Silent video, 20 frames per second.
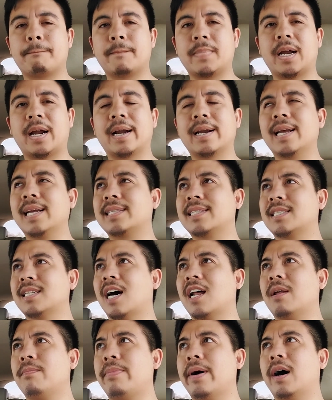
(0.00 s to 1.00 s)
right? It's
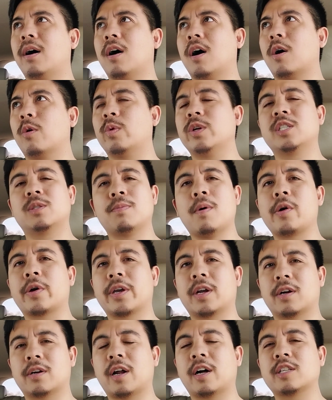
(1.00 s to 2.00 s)
not about are we
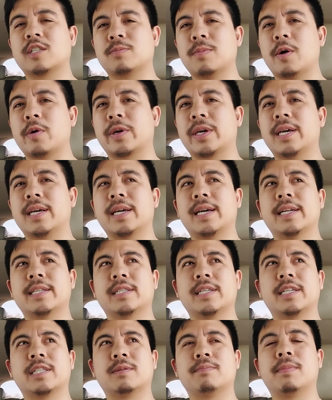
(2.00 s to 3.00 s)
smoking or not smoking.
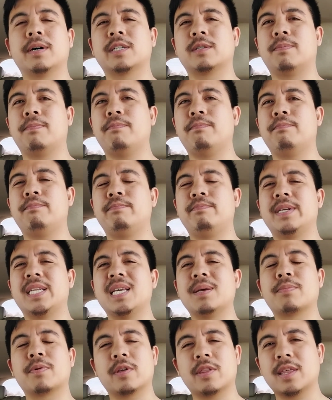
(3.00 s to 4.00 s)
It's much
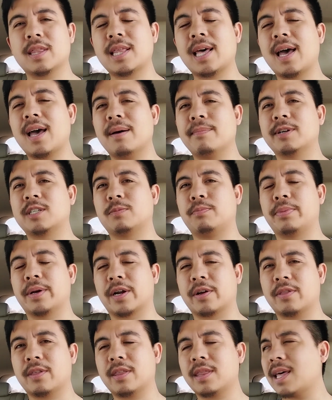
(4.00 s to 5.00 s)
deeper than that and much
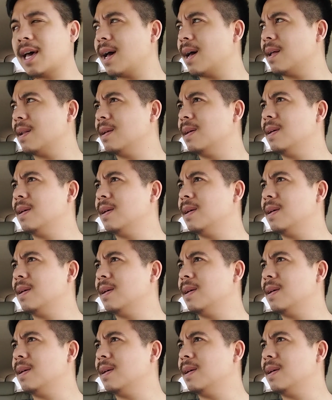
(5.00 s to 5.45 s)
bigger than that.